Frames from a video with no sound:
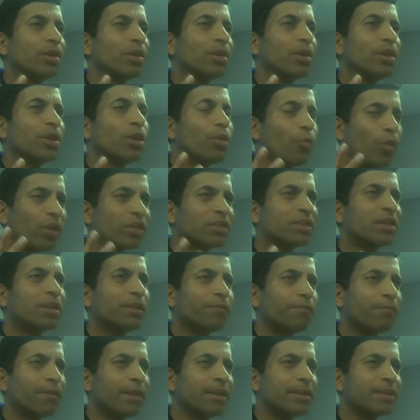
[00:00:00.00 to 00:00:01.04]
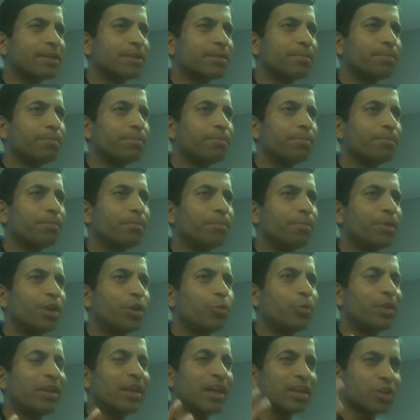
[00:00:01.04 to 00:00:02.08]
What's the difference
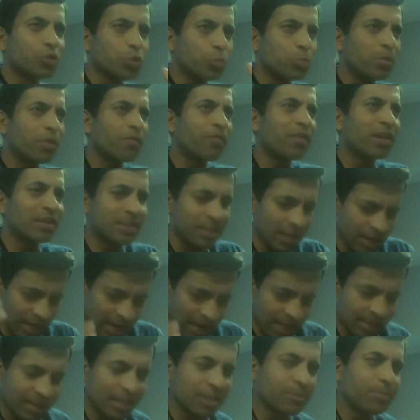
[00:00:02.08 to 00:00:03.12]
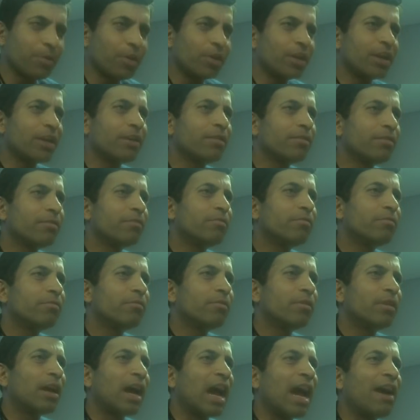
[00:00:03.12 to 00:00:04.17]
between a sumo wrestler and this body?
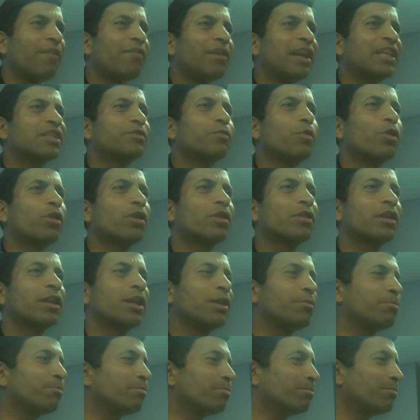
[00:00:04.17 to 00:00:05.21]
I have less water than him.